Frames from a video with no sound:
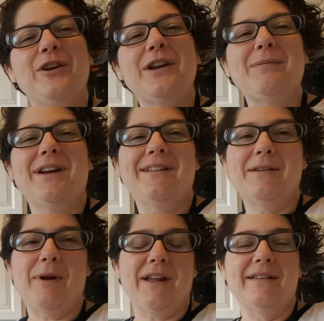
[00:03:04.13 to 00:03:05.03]
30
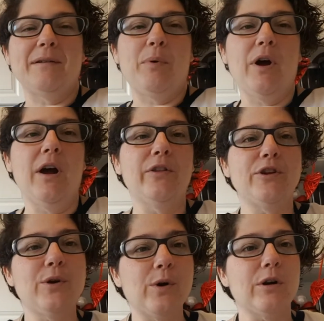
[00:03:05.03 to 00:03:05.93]
minutes in my Instant Pot on
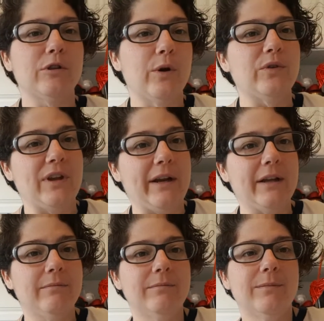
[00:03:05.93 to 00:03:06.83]
the yogurt low
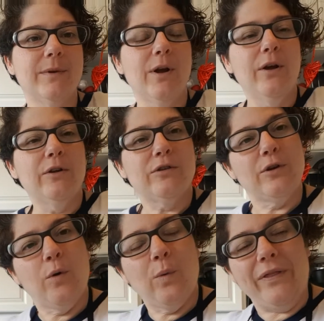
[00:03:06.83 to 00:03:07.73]
setting.
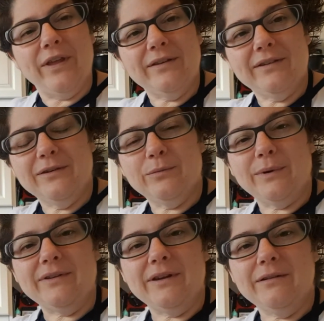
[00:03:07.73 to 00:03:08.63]
So when this is
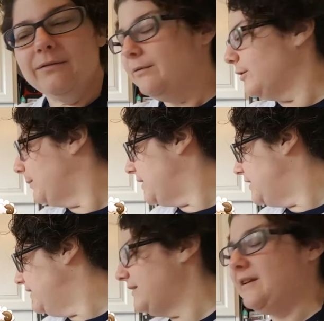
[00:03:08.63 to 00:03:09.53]
risen, or my
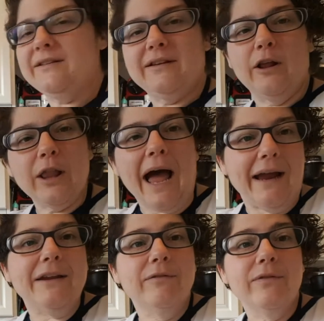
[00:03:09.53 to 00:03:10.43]
yeast is
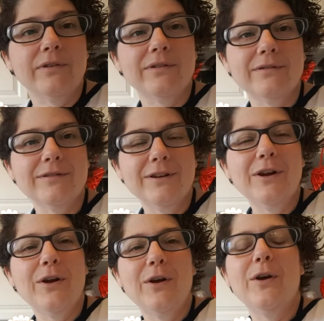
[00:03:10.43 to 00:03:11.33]
alive,
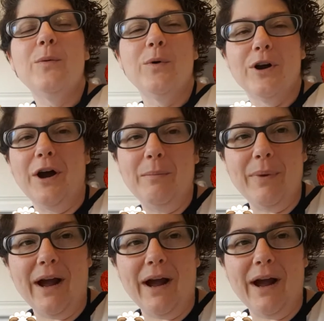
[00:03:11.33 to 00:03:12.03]
we'll come